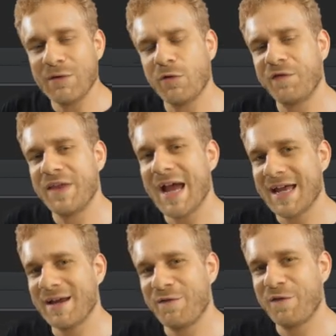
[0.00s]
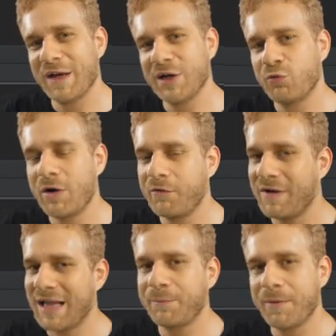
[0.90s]
And with that, I think we're
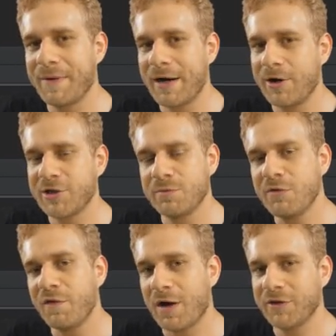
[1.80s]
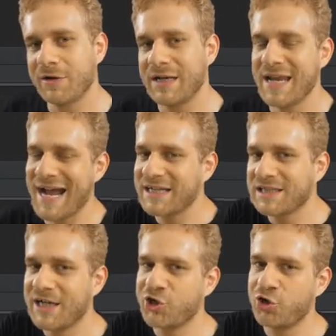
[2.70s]
well prepared to move on to the
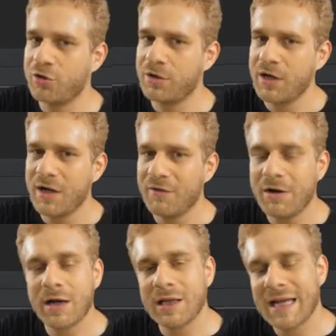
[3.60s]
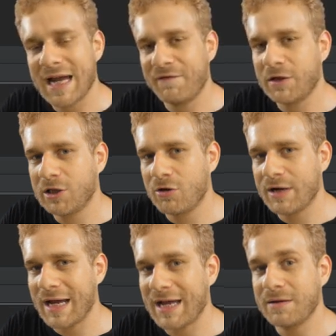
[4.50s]
next lecture where I'll have a
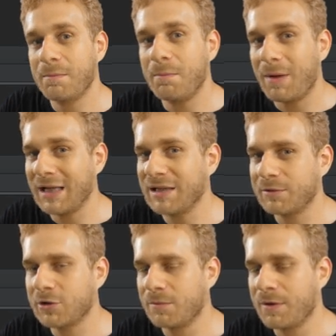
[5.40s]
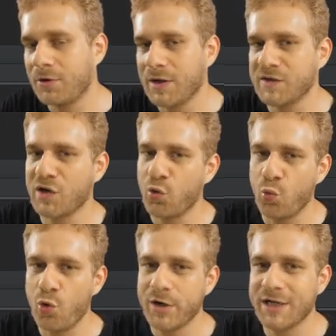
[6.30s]
look at multiple components
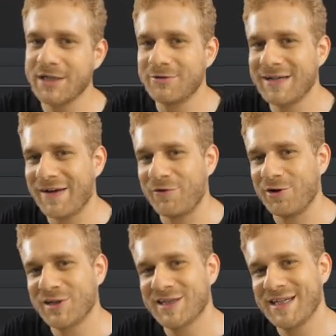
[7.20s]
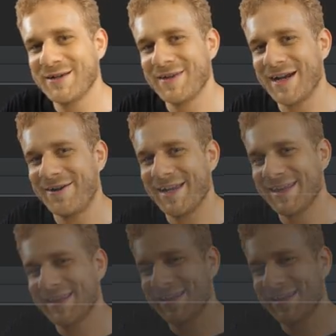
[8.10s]
working together. See you there.